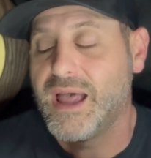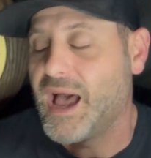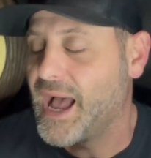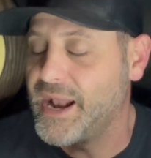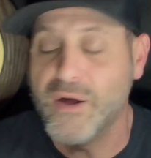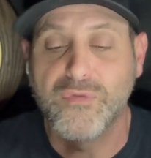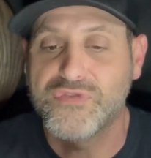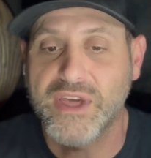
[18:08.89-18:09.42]

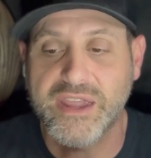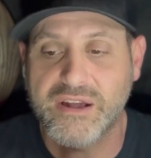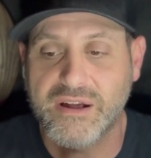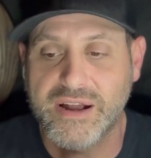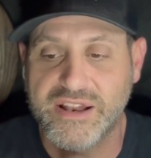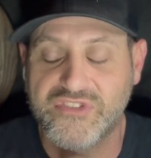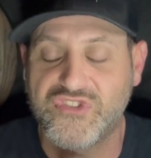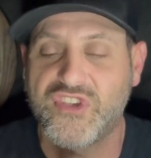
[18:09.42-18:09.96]
I don't think you're
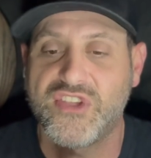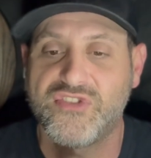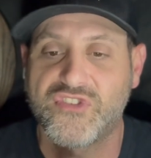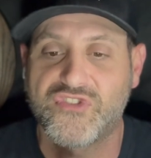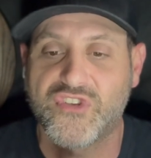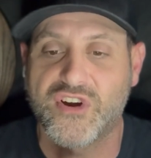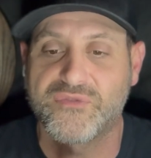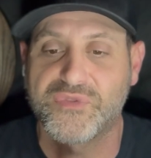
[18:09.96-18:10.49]
going to see the
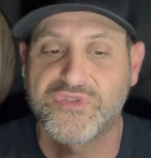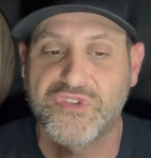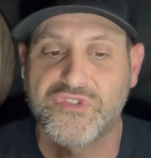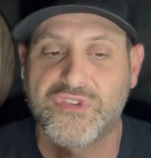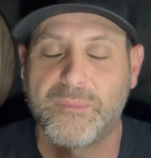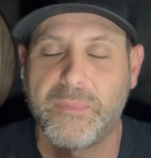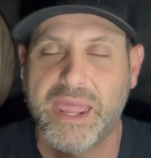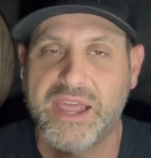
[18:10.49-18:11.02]

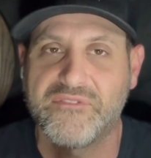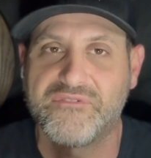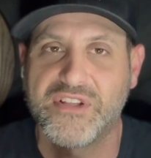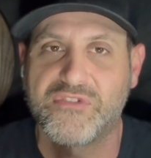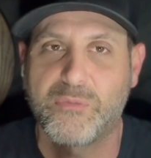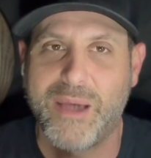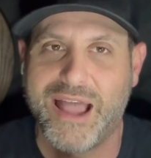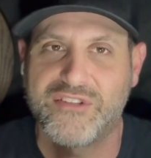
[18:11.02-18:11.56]
services of Minkah
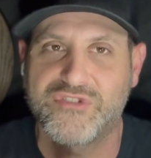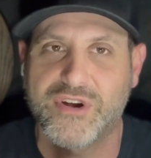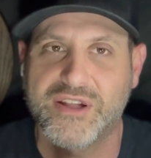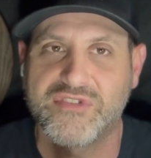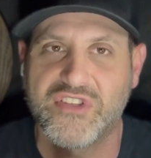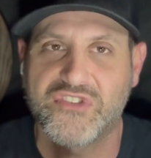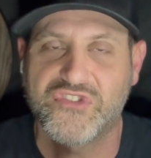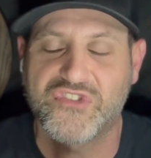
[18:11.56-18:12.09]
Fitzpatrick
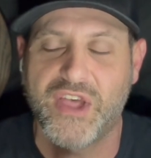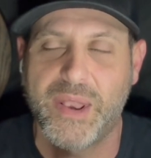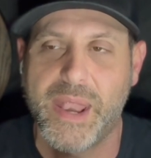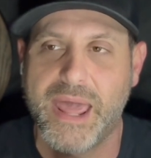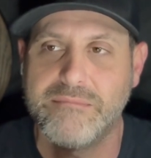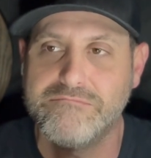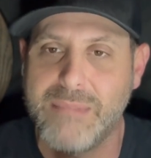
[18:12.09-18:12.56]
this Sunday.